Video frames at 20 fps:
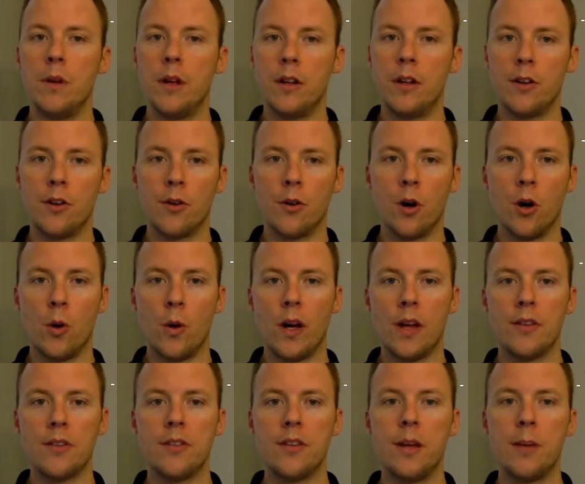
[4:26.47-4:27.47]
and your
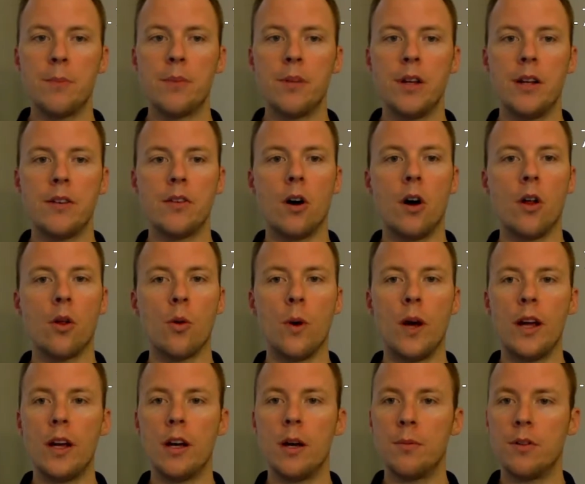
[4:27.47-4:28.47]
OS templates all the
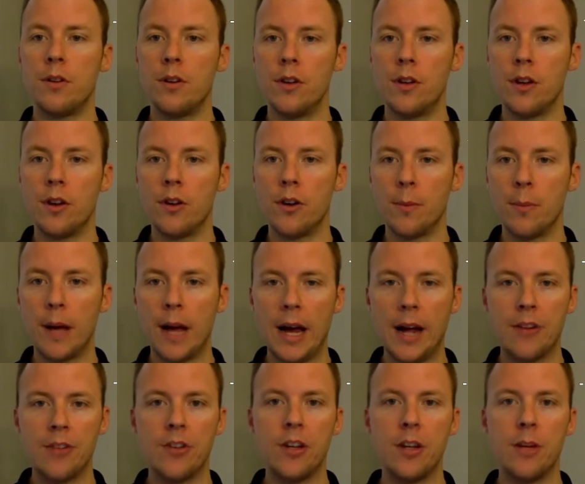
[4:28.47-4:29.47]
way up to your
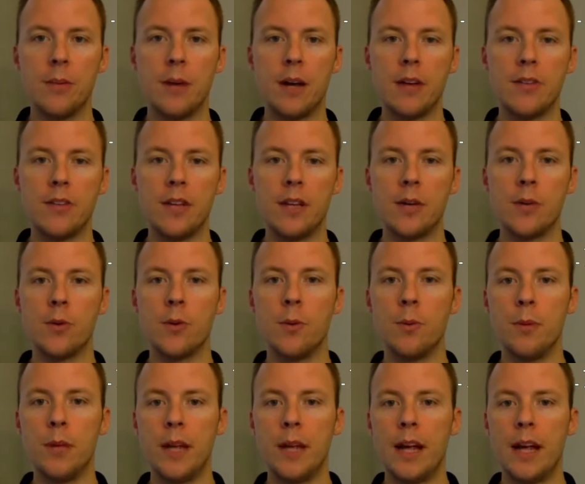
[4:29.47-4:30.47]
Apache and MySQL and
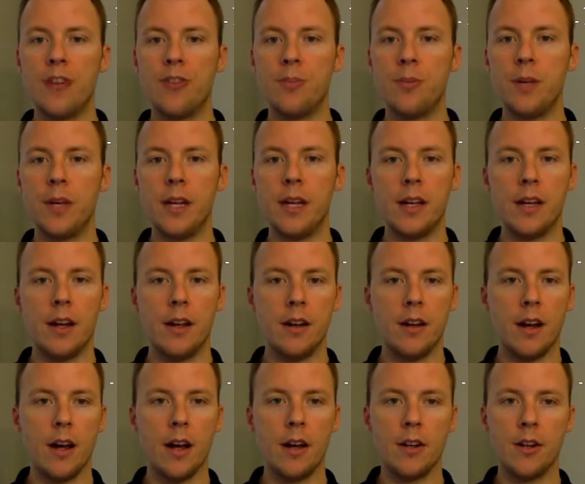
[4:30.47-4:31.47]
PHP. And,
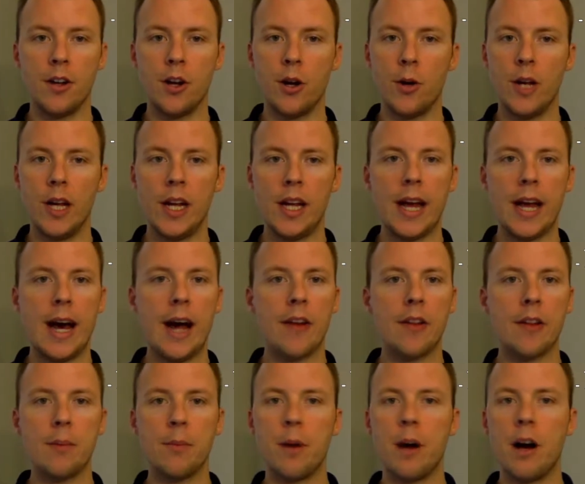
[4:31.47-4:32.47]
any
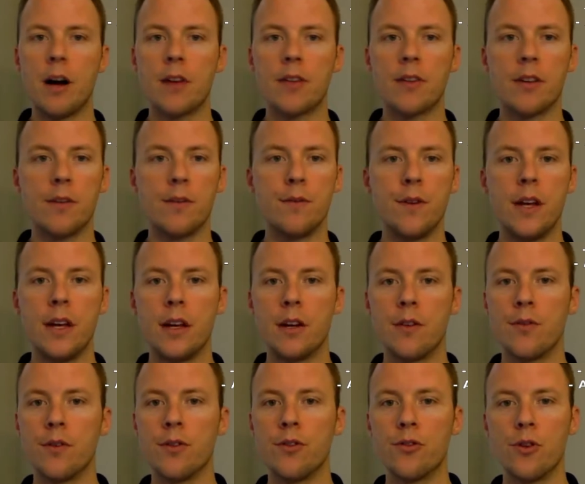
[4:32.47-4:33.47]
out-of-the-box
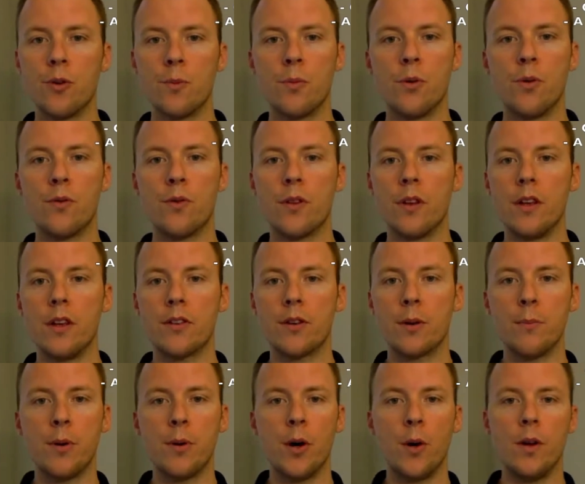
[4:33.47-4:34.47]
config for Drupal for these
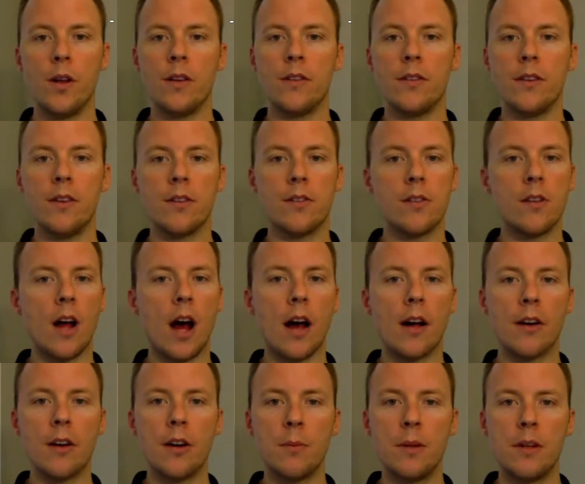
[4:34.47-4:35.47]
components is
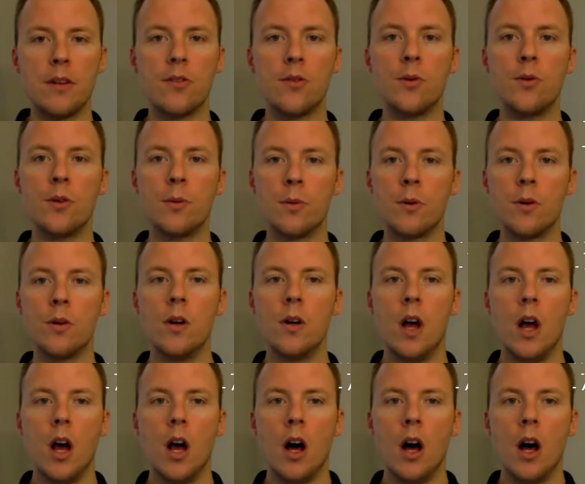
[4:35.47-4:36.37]
not going to be suitable.